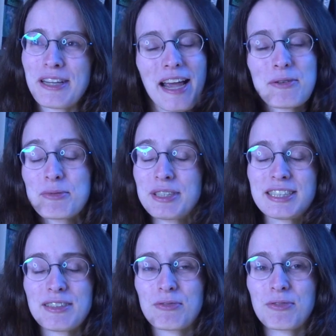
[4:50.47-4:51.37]
Yeah, we
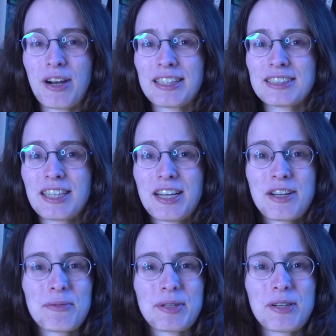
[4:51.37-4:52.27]
see friends,
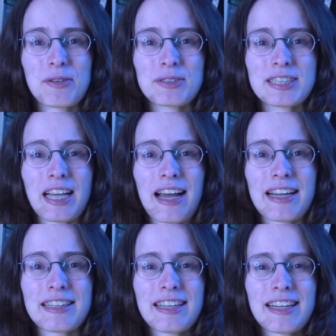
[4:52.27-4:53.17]
we go
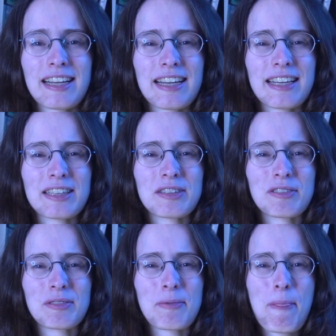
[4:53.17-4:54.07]
outside
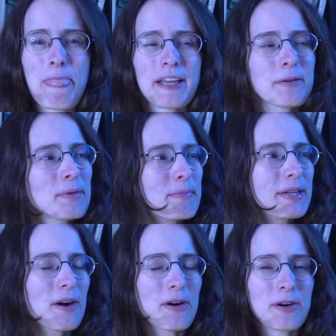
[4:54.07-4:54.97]
and it would
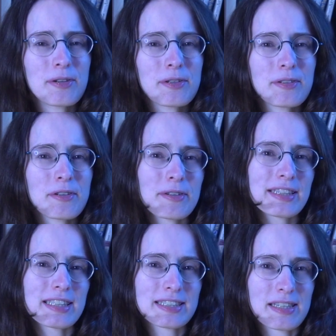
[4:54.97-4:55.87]
be harder
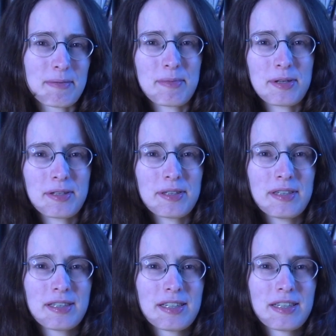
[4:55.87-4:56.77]
during December